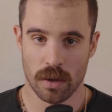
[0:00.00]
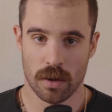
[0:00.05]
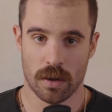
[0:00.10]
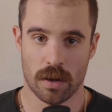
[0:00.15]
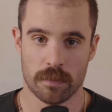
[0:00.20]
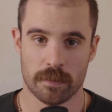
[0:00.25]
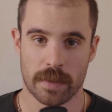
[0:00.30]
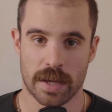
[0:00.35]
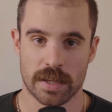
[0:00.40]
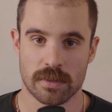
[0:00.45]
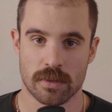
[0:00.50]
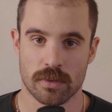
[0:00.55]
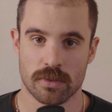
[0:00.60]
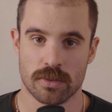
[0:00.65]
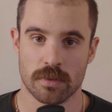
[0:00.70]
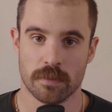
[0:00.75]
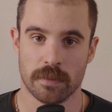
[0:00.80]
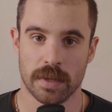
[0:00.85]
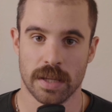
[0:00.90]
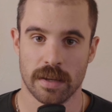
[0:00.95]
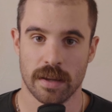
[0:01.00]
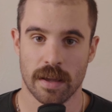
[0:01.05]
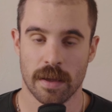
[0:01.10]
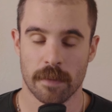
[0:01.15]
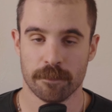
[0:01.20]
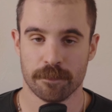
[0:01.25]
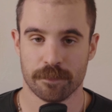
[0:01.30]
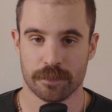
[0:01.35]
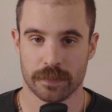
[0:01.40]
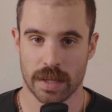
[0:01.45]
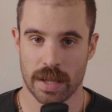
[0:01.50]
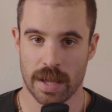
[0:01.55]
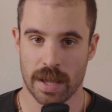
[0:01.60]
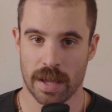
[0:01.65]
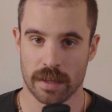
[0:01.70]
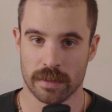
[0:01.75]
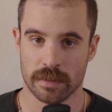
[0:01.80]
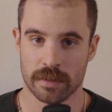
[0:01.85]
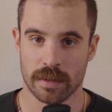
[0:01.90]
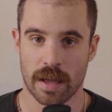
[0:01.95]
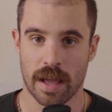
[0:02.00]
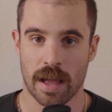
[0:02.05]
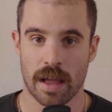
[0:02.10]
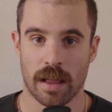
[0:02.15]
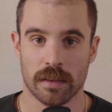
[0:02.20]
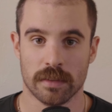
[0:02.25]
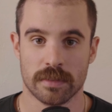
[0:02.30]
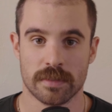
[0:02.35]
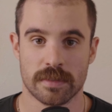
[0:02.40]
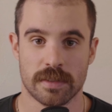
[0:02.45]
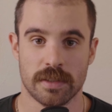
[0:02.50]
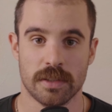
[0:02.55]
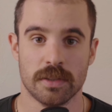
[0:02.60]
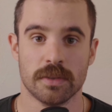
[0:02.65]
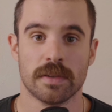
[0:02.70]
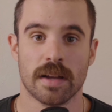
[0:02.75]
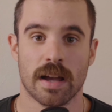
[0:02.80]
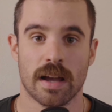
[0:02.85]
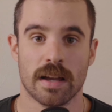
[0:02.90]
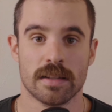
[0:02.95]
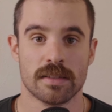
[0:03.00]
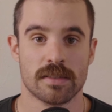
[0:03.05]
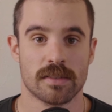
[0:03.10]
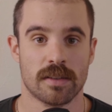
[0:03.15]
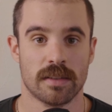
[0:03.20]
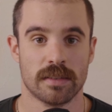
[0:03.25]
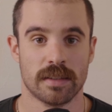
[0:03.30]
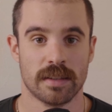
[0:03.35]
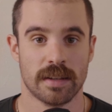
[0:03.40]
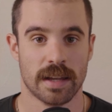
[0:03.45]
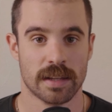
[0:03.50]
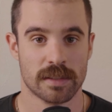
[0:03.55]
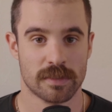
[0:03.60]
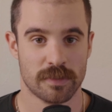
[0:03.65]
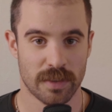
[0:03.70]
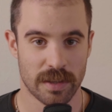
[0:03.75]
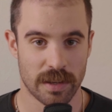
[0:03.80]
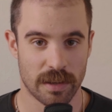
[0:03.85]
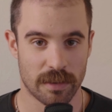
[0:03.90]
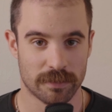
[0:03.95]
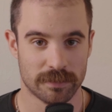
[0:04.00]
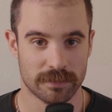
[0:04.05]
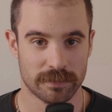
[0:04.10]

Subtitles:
on my social media, and I'll see you guys on the next video.